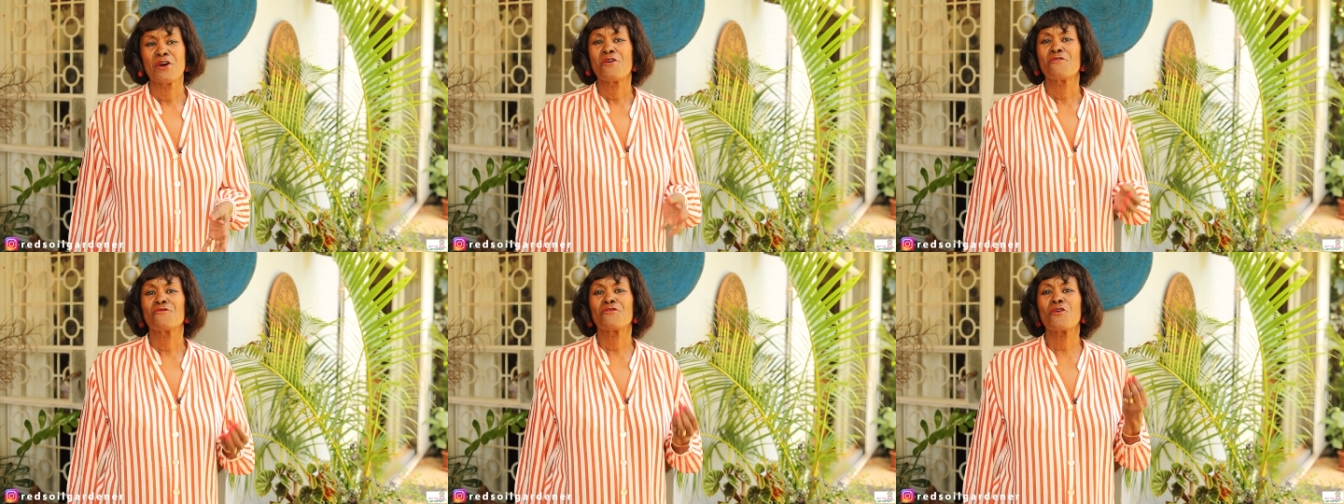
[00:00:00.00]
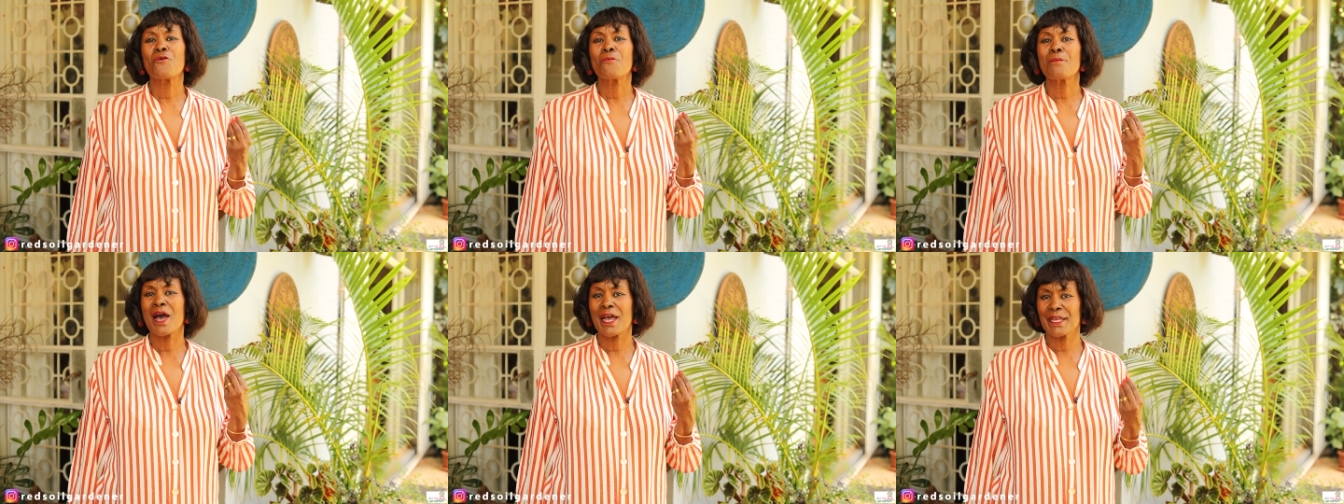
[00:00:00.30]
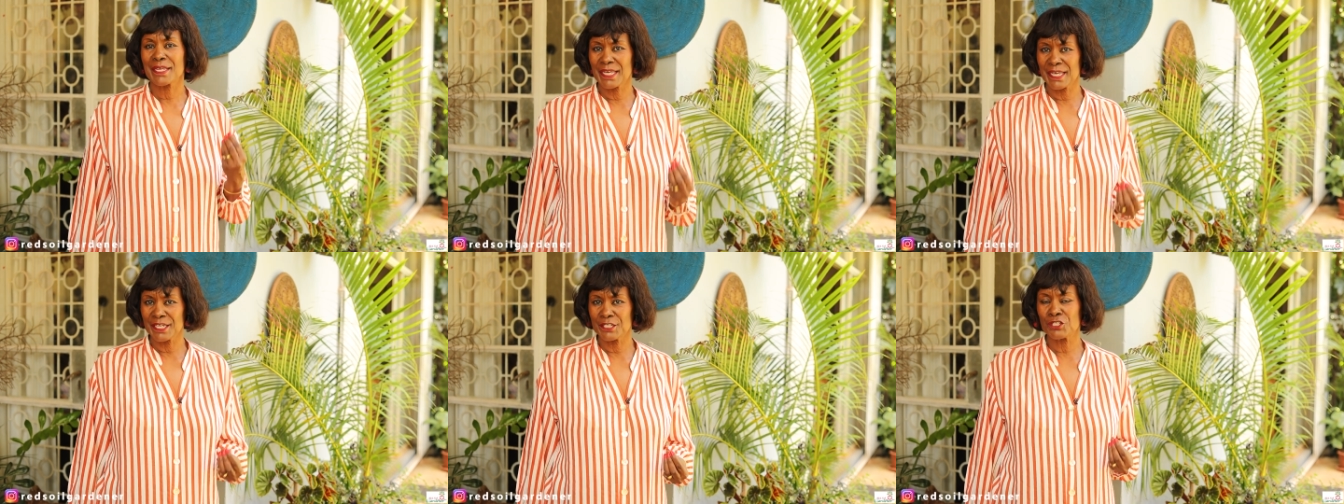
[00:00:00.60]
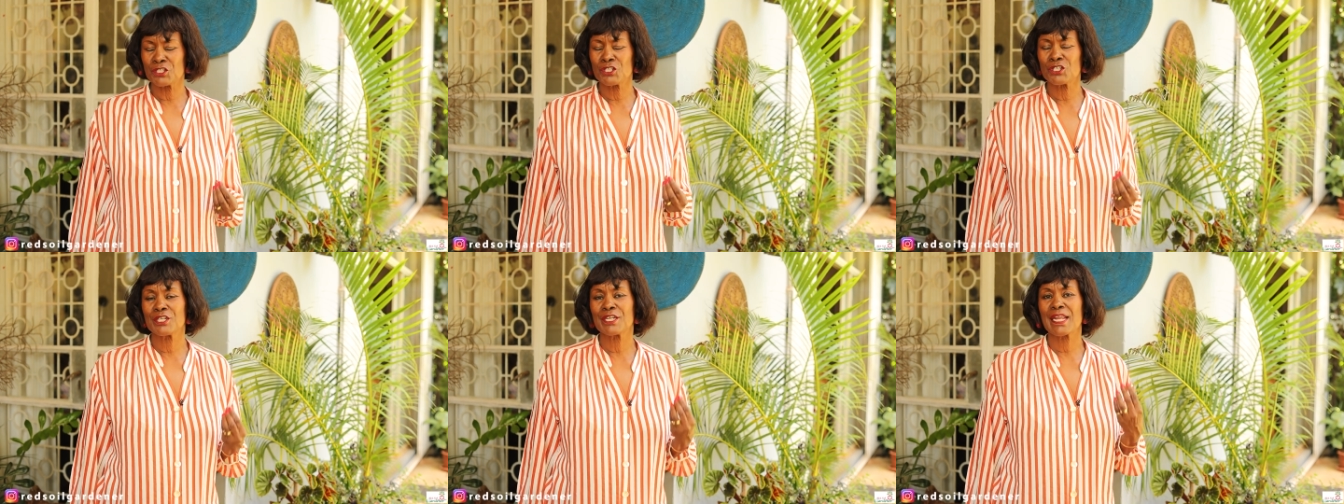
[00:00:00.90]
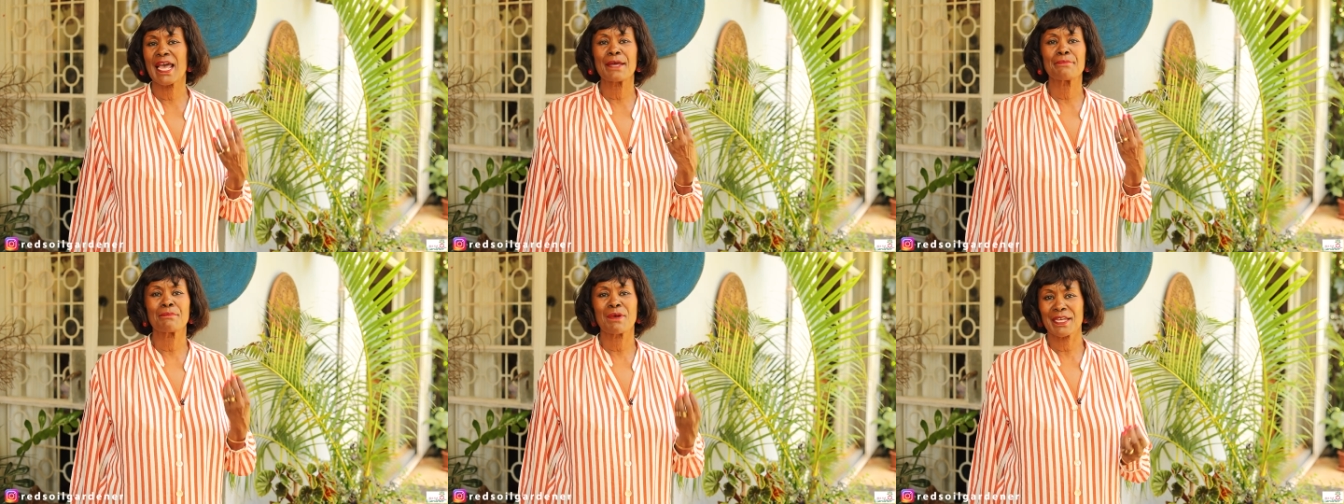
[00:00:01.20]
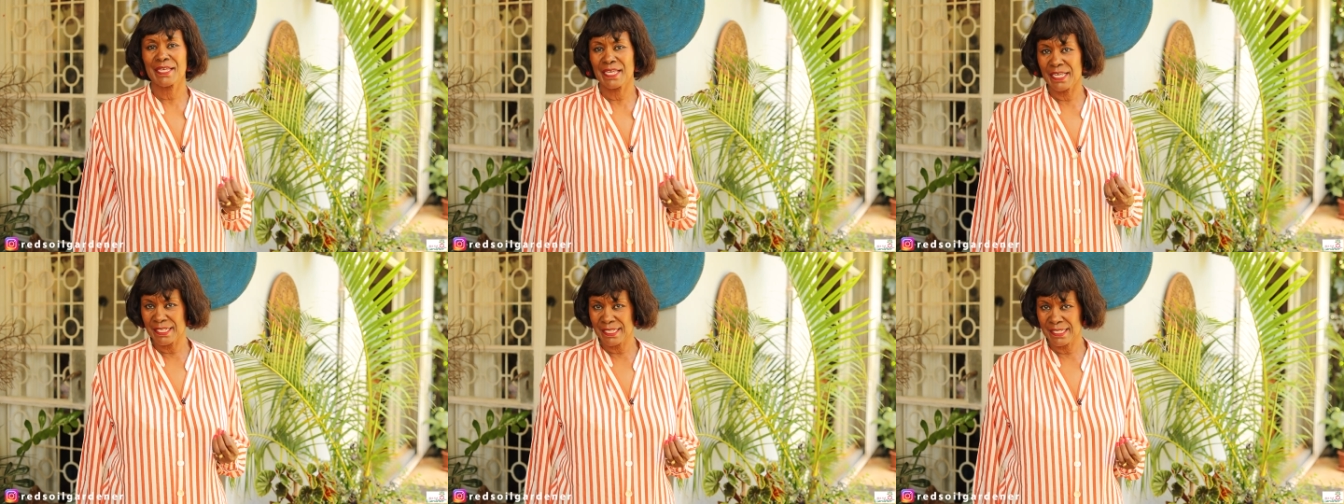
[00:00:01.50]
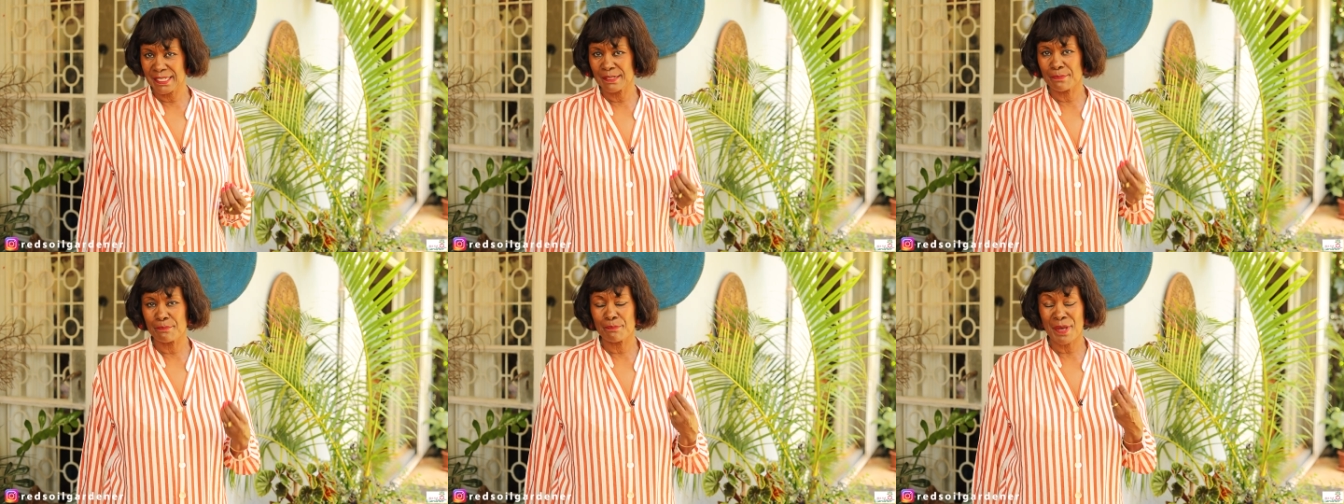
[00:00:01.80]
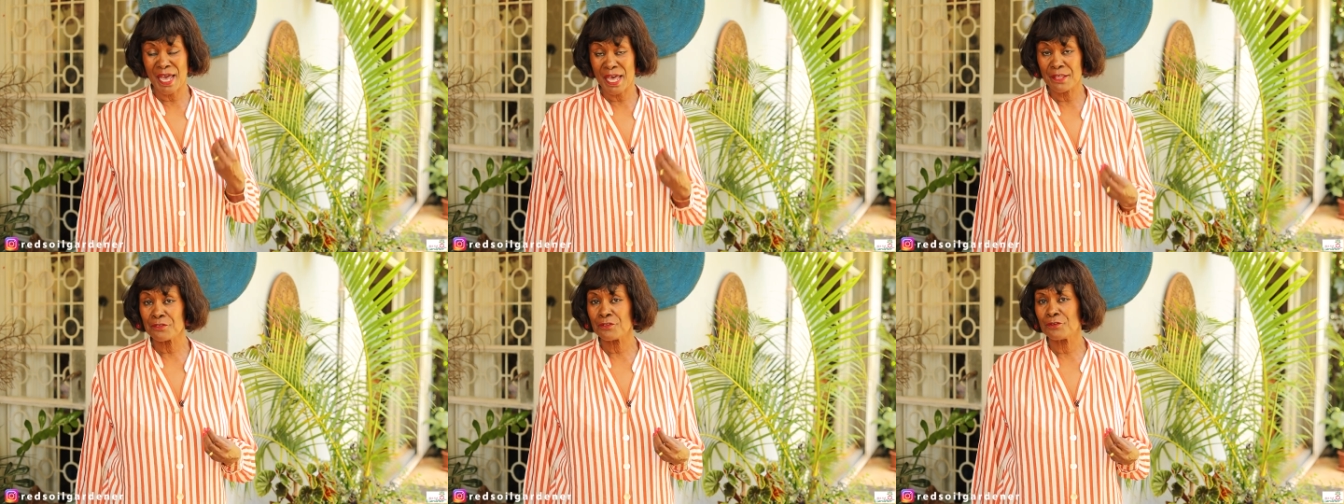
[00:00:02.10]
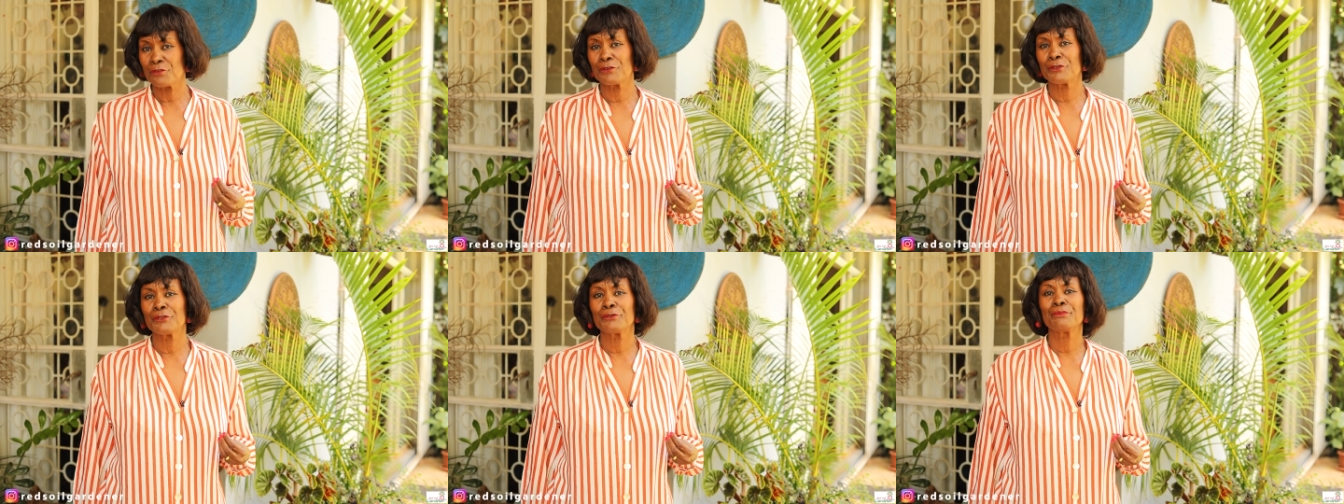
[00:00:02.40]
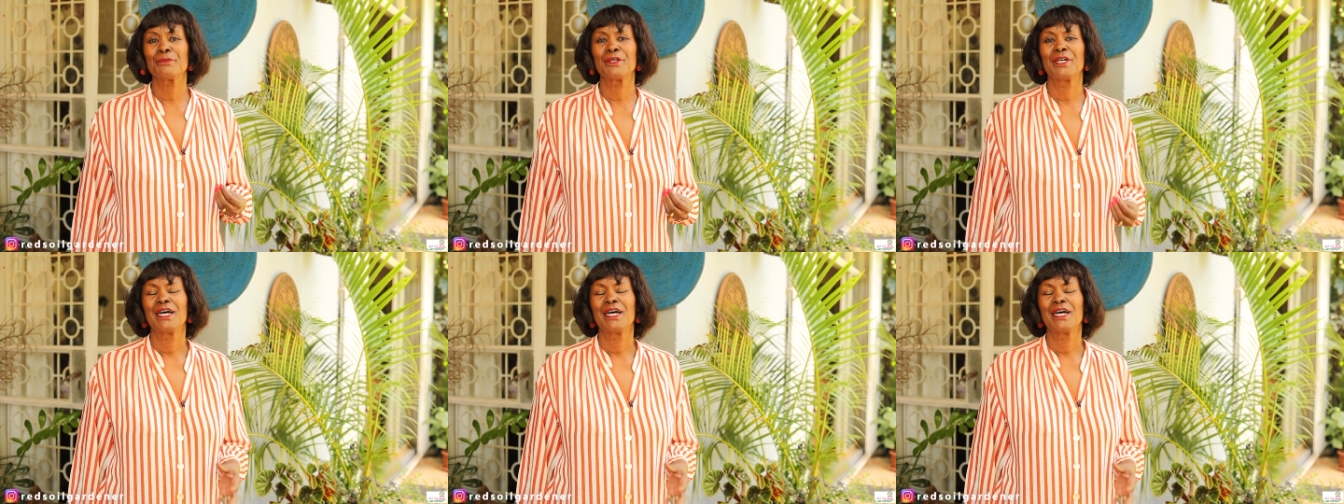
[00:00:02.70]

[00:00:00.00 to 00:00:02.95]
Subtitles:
for my kitchen and my guest bathroom